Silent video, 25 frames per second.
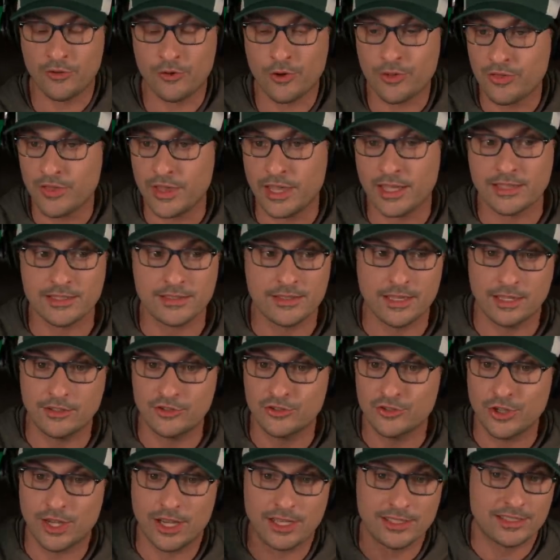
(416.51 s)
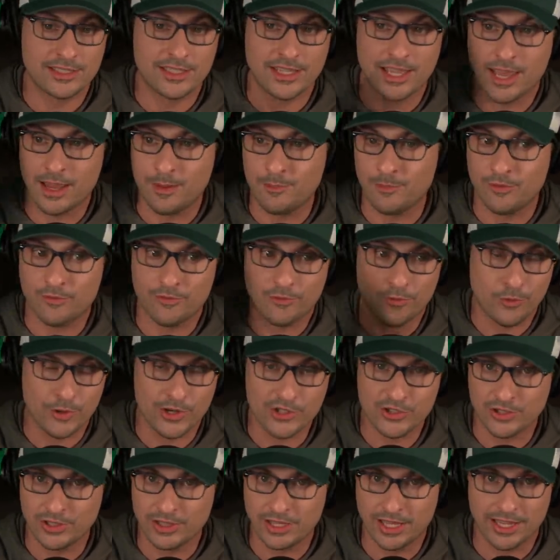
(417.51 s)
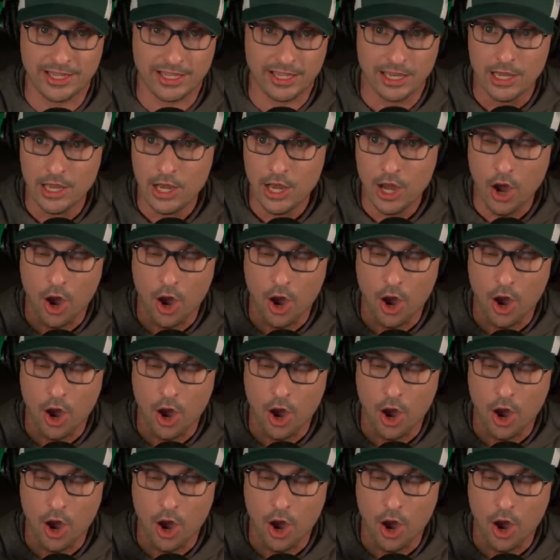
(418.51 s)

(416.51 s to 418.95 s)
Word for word: There are things that just came to fruition like